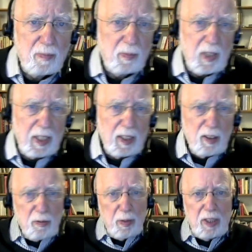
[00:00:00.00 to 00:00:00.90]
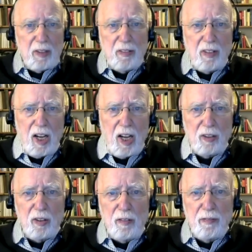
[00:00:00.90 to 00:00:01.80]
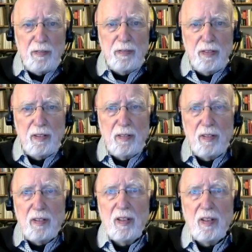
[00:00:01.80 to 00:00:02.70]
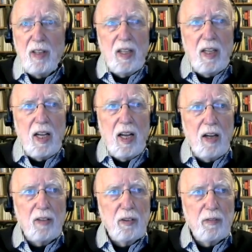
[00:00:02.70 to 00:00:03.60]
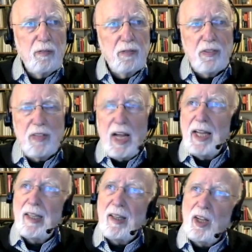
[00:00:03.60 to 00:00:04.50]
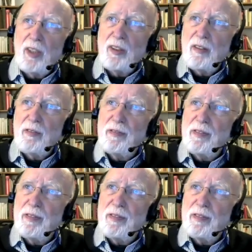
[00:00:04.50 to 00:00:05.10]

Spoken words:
kind of went out of style, out of